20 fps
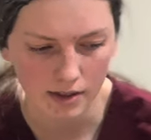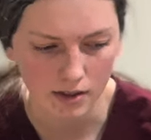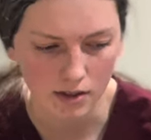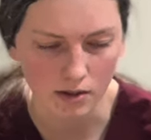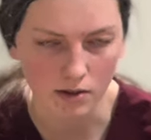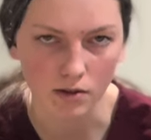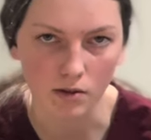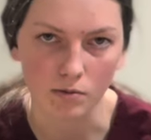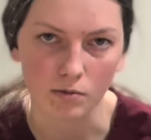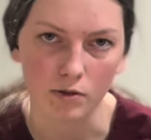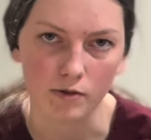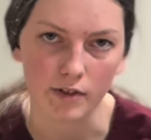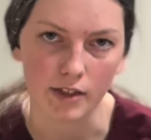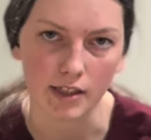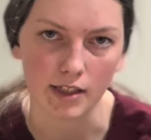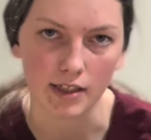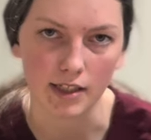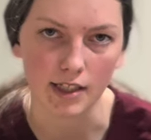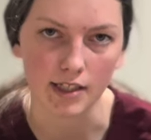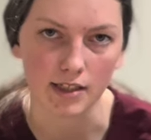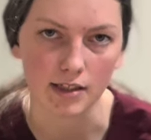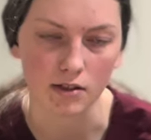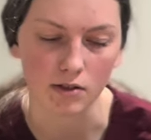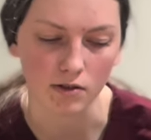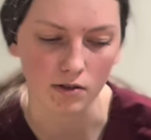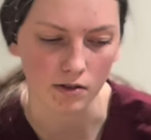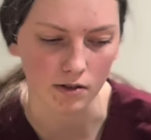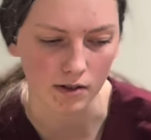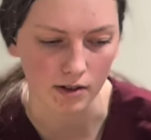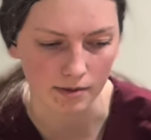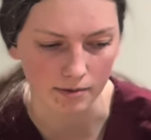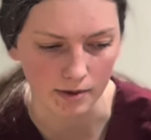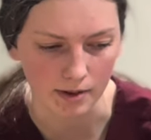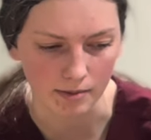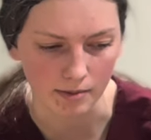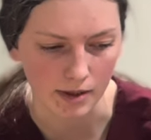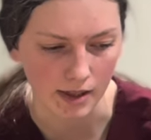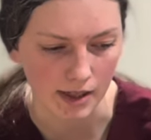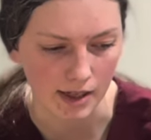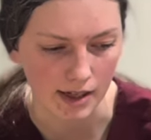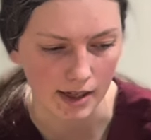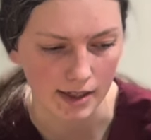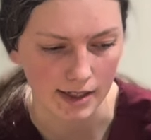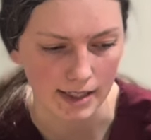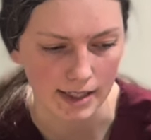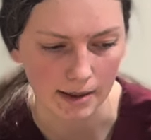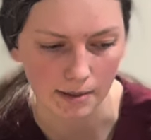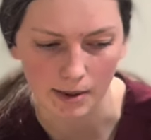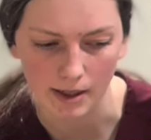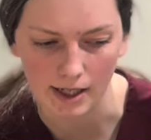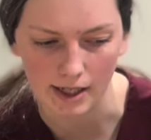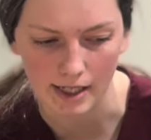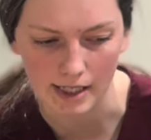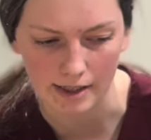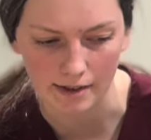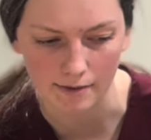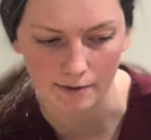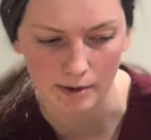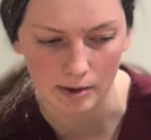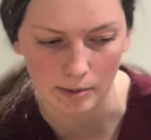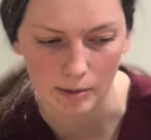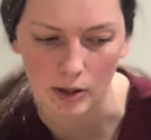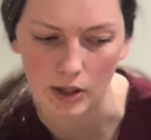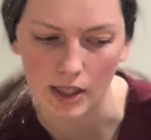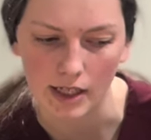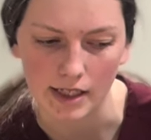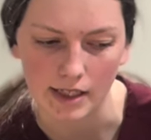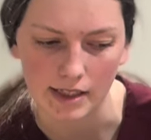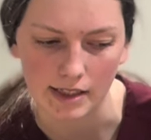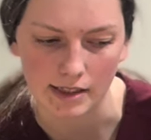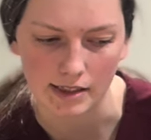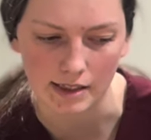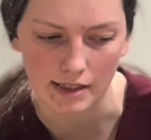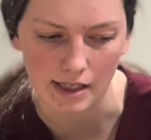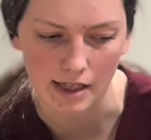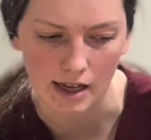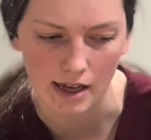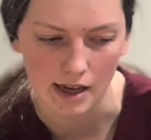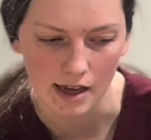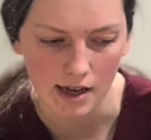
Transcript: So moving distal from the tibia and fibula is the